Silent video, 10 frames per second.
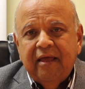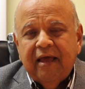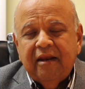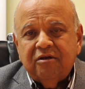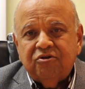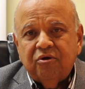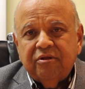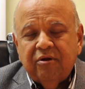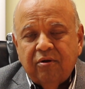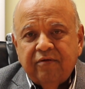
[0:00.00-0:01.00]
and ensure
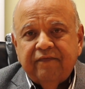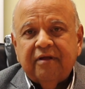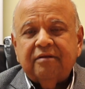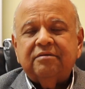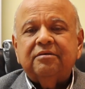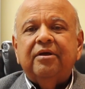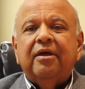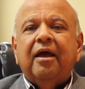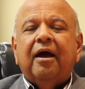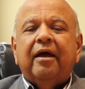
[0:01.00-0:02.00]
that all of us
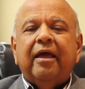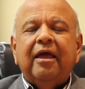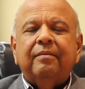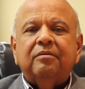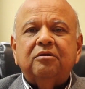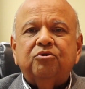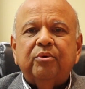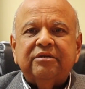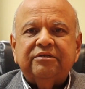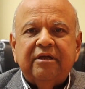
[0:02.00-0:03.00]
are able to
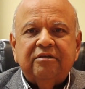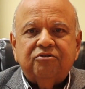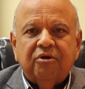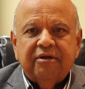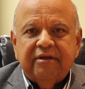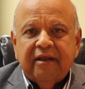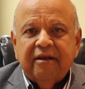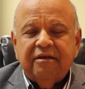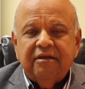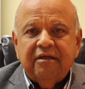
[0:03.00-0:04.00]
extend
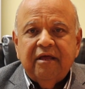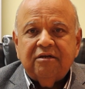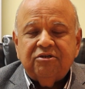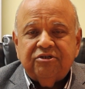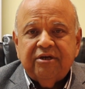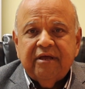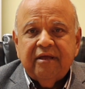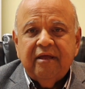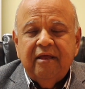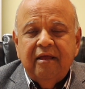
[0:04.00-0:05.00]
solidarity and
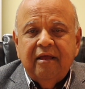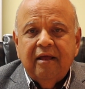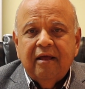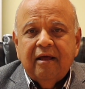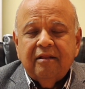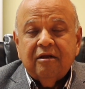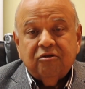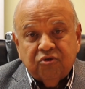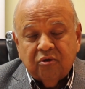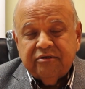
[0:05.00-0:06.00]
share the
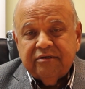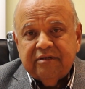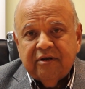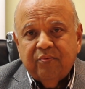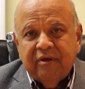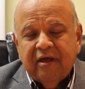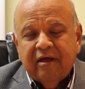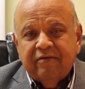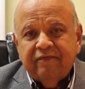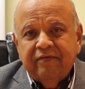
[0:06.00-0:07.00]
resources that we
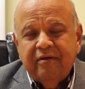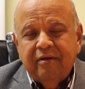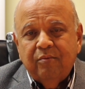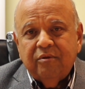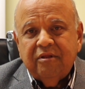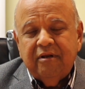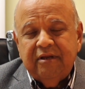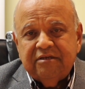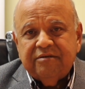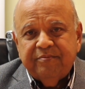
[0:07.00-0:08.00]
have with the
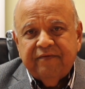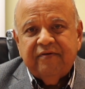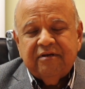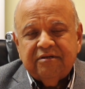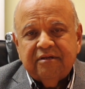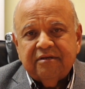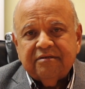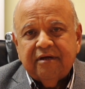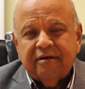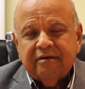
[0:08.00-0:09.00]
least privileged in this
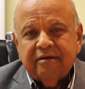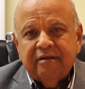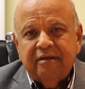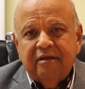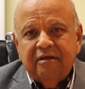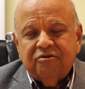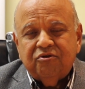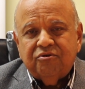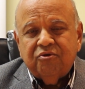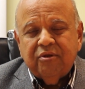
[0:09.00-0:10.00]
country,
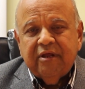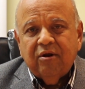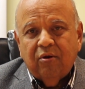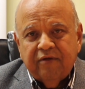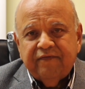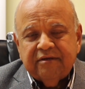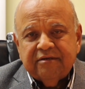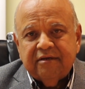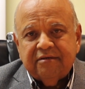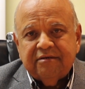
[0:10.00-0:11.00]
so that all of us
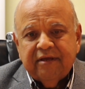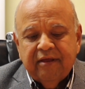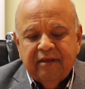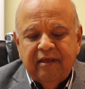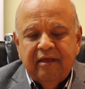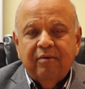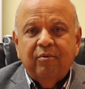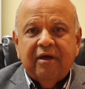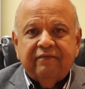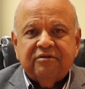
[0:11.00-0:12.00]
can say
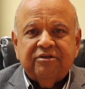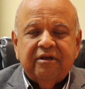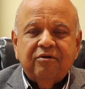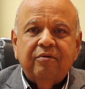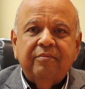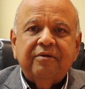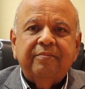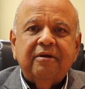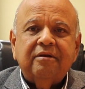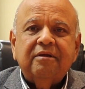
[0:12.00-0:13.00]
we have a shared
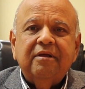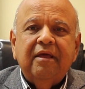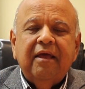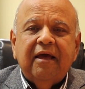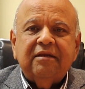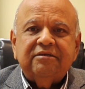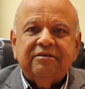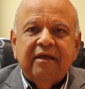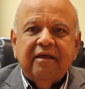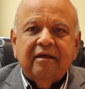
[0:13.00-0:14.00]
commitment and
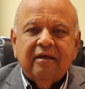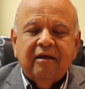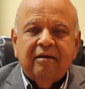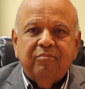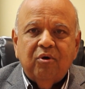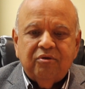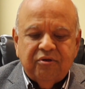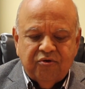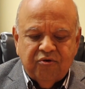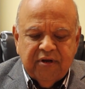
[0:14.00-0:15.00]
stake
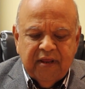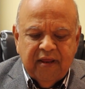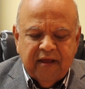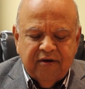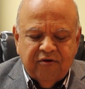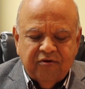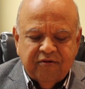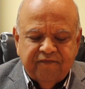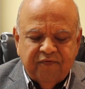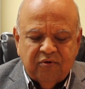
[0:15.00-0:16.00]
both today and into
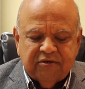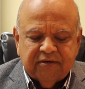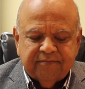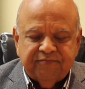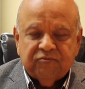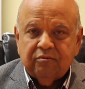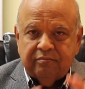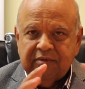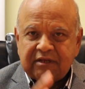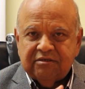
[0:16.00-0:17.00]
the future. So
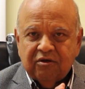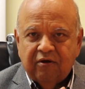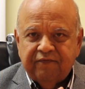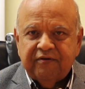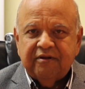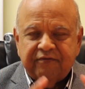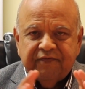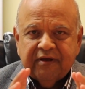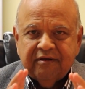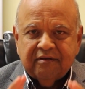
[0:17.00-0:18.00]
that's the confidence
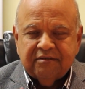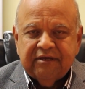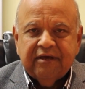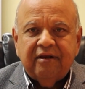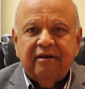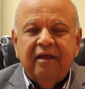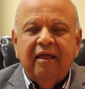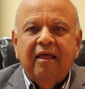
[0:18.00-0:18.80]
factor. Second,